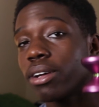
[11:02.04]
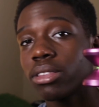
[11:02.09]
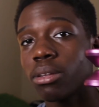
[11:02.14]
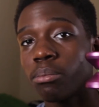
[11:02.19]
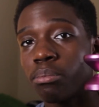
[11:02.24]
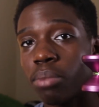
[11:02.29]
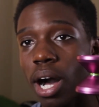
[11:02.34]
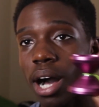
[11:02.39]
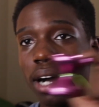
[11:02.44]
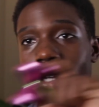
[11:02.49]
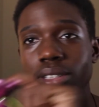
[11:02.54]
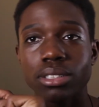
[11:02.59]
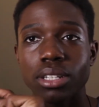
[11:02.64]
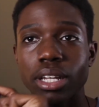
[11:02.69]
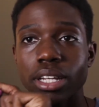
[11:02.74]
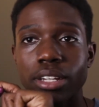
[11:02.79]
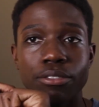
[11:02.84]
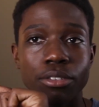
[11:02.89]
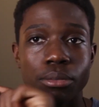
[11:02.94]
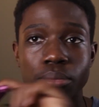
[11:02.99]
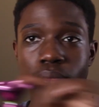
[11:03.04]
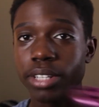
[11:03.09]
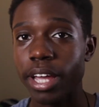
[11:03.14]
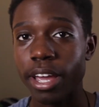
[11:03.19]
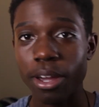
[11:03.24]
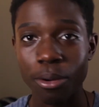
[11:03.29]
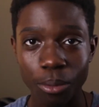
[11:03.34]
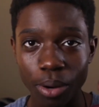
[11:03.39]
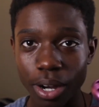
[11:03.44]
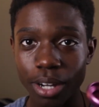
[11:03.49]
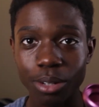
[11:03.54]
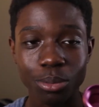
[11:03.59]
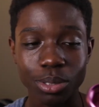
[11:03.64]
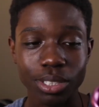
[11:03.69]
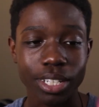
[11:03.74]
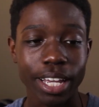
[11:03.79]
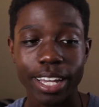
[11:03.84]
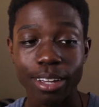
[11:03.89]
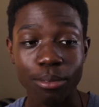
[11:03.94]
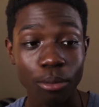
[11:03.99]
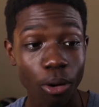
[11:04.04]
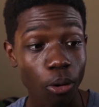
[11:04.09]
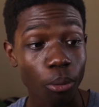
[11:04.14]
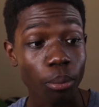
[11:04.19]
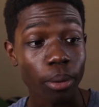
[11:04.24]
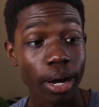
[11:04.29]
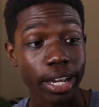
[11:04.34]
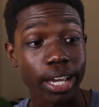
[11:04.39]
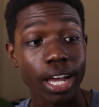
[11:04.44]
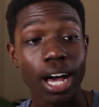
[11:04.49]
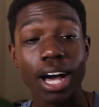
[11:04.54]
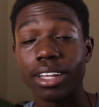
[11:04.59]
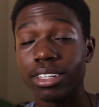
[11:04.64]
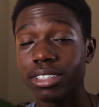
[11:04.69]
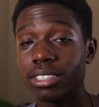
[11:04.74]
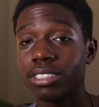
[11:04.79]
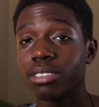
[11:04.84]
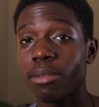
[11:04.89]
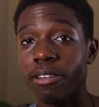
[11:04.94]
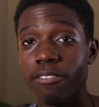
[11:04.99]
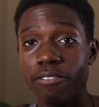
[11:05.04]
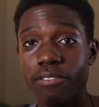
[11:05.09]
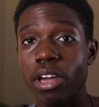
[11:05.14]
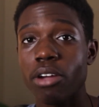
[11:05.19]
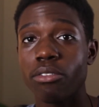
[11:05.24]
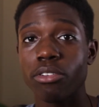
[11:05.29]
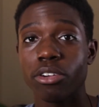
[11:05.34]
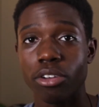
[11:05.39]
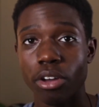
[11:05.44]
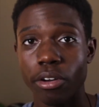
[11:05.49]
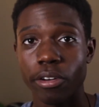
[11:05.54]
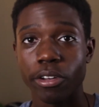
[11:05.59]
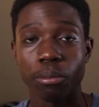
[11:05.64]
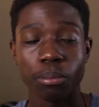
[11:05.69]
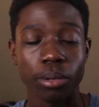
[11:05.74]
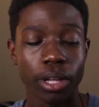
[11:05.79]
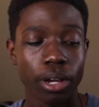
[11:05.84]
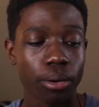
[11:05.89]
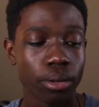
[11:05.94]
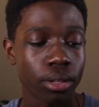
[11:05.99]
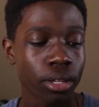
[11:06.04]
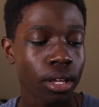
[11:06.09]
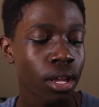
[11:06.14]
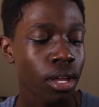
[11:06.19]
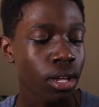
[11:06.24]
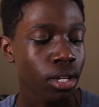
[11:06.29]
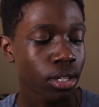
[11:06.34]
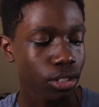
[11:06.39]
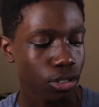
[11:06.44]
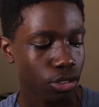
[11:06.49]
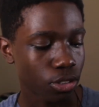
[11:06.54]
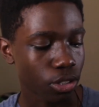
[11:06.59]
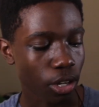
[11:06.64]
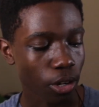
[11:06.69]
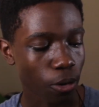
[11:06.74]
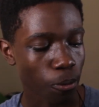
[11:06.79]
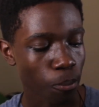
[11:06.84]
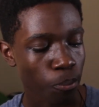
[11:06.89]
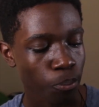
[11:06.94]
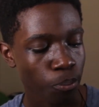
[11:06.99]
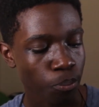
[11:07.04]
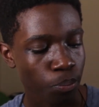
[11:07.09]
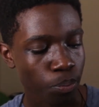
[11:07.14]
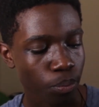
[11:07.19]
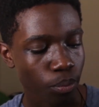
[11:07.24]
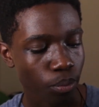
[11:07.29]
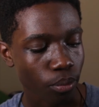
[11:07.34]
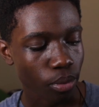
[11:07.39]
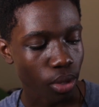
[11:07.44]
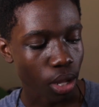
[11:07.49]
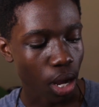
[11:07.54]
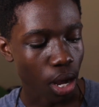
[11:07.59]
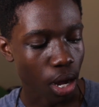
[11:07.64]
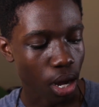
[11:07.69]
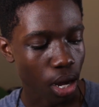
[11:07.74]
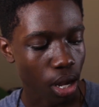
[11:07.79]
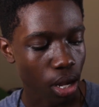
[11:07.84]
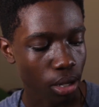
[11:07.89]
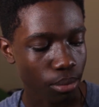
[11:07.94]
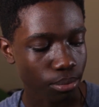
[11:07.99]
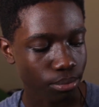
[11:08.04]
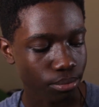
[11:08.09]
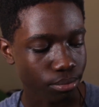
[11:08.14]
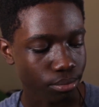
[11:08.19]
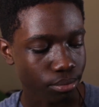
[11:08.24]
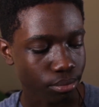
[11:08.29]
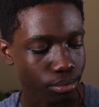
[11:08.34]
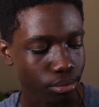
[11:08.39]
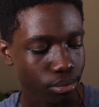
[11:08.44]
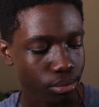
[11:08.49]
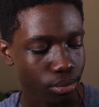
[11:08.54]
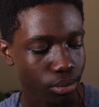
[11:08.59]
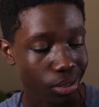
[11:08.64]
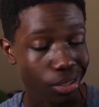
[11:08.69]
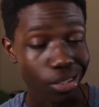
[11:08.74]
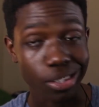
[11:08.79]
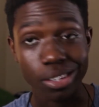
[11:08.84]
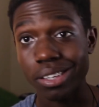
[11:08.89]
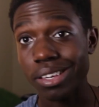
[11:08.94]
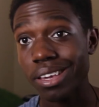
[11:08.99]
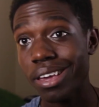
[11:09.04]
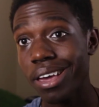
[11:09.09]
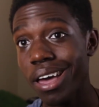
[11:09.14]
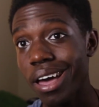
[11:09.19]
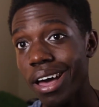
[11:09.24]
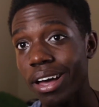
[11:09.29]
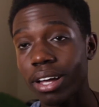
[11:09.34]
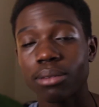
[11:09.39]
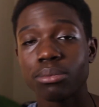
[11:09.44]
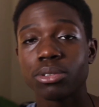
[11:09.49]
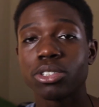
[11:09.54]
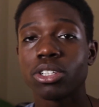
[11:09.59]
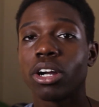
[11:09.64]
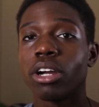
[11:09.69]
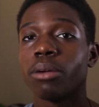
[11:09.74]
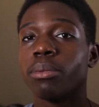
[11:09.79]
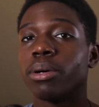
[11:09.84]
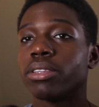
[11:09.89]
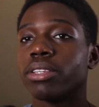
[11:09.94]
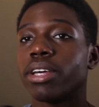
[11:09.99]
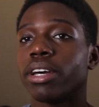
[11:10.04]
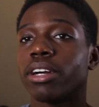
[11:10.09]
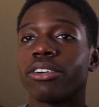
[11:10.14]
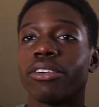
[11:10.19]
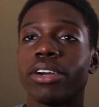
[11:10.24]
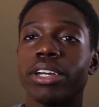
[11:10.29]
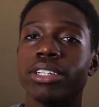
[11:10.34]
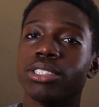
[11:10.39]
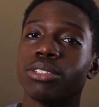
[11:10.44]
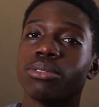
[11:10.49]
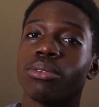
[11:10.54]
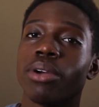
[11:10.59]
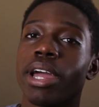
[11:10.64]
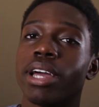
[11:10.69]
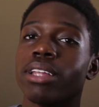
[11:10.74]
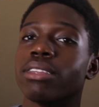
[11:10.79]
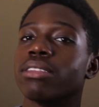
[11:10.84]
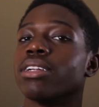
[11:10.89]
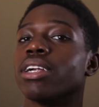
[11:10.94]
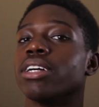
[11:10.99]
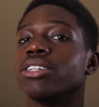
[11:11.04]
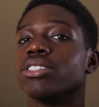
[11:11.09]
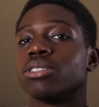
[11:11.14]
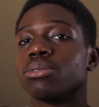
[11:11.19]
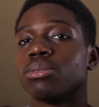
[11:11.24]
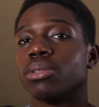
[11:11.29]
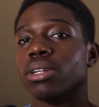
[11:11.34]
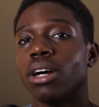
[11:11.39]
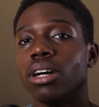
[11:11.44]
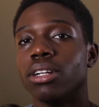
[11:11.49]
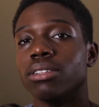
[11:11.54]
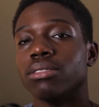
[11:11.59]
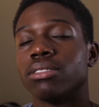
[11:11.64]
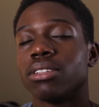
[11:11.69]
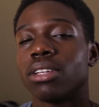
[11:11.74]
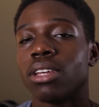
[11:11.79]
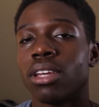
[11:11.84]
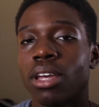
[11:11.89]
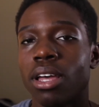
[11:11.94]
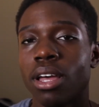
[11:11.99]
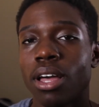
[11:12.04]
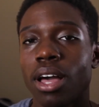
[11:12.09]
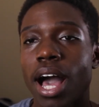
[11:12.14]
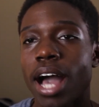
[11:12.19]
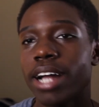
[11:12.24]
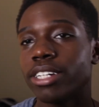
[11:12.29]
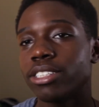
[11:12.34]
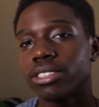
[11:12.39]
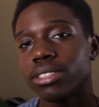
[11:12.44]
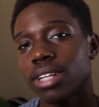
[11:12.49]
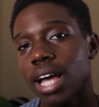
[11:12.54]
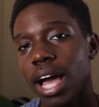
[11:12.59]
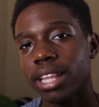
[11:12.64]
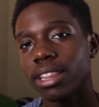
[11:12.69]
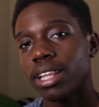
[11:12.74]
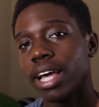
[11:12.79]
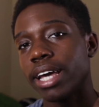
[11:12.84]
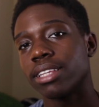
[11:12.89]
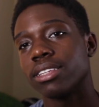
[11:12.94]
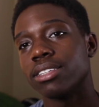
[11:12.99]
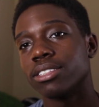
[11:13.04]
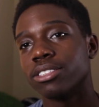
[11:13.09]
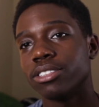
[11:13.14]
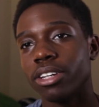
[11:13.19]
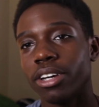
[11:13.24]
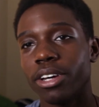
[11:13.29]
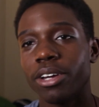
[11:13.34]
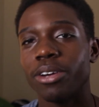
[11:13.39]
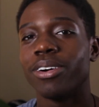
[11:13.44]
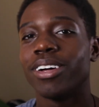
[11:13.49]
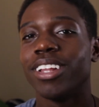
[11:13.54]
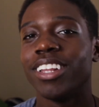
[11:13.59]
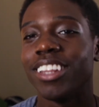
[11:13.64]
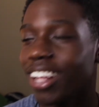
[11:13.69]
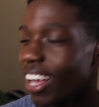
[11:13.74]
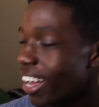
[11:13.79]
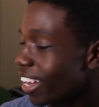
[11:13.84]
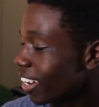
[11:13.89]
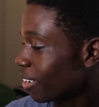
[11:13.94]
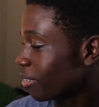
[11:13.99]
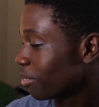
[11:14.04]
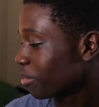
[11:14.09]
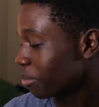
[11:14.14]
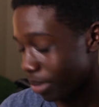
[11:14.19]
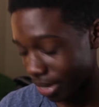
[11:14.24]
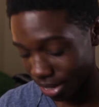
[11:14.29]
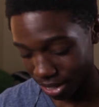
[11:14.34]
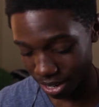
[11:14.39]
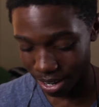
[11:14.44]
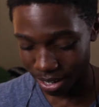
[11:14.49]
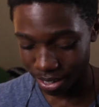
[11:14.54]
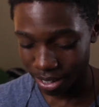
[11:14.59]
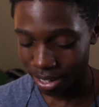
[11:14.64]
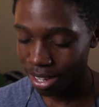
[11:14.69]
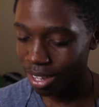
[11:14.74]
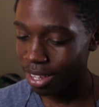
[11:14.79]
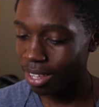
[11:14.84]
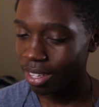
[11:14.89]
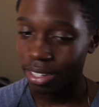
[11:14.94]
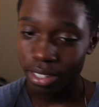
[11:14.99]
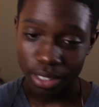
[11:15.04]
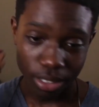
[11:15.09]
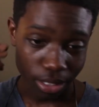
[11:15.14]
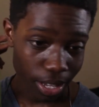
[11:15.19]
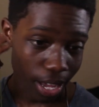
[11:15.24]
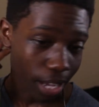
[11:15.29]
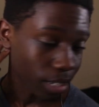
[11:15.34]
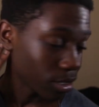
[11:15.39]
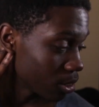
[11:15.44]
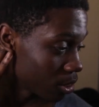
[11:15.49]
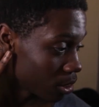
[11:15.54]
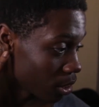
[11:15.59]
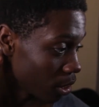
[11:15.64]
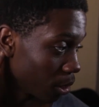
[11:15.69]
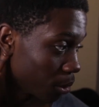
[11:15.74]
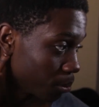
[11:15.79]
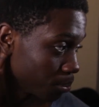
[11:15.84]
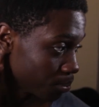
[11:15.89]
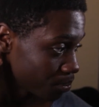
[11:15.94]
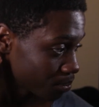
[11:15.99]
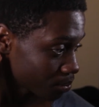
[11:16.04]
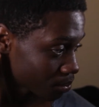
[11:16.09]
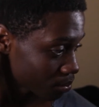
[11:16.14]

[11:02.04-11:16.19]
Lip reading: out the box, like from day one, was like, oh my god, this is my favorite yo-yo to play with. So yeah, I'm sorry about that crazy rant that I just went on. I like this yo-yo a lot. Oh my god. Yeah, so